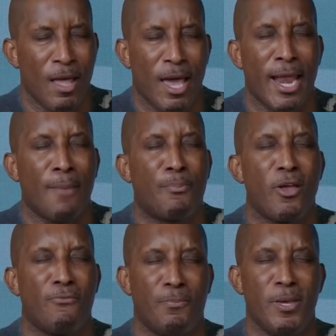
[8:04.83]
And I
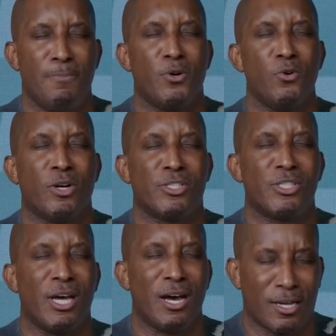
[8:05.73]
pray for people who are
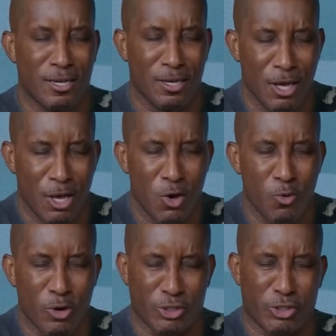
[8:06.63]
stuck,
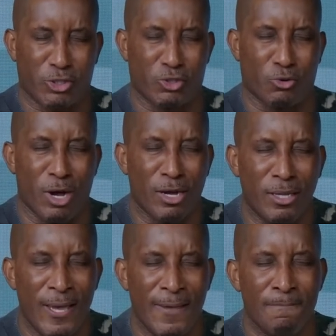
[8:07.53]
who are
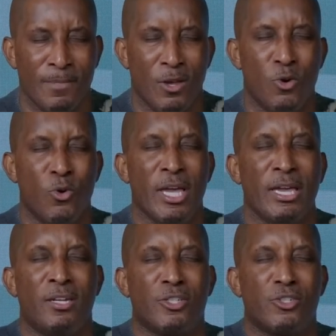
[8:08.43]
struggling, who are
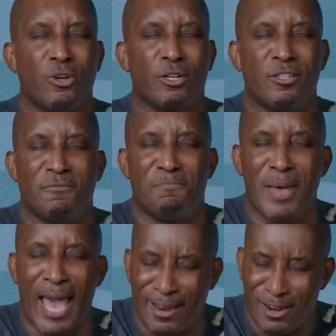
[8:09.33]
in destructive
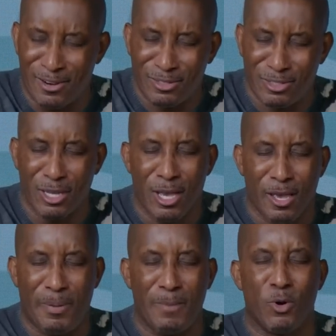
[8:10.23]
patterns,
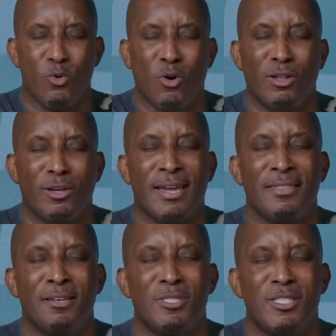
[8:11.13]
people who are
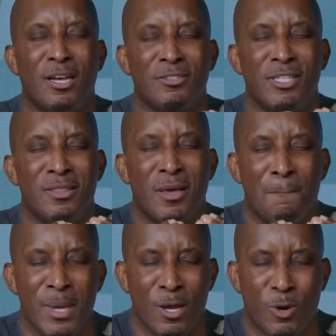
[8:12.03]
looking themselves in the
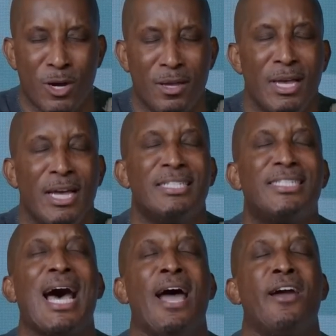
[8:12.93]
mirror,
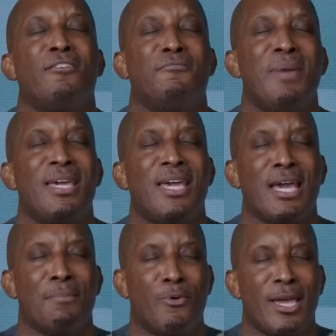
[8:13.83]
tired of making
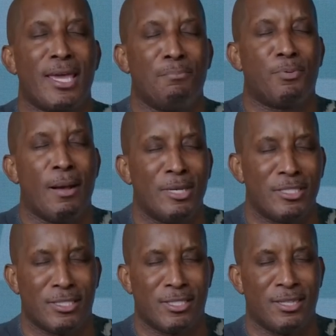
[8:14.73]
and breaking
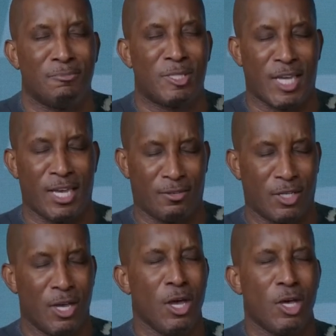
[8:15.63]
promises to themselves.
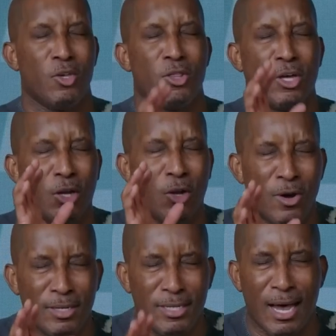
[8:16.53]
You're the
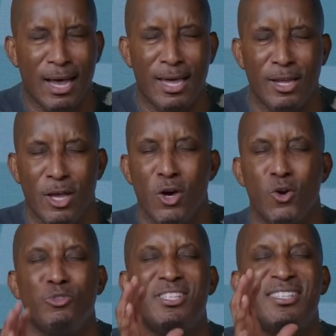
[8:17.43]
Lord God
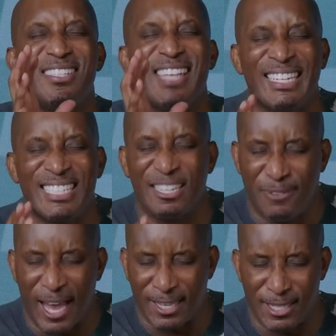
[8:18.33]
who
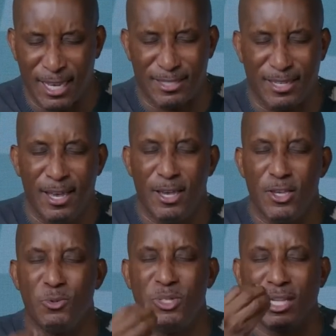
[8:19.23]
sanctifies us.
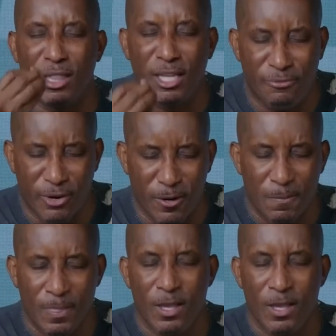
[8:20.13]
You deliver.